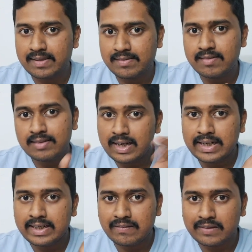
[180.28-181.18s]
answers
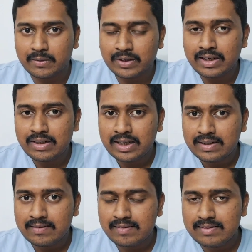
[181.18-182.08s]
collectively. Okay,
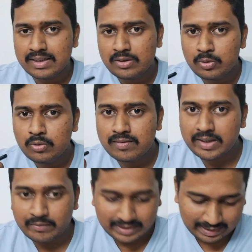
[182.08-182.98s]
this is done to
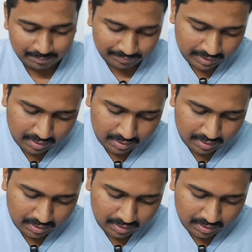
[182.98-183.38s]
save time.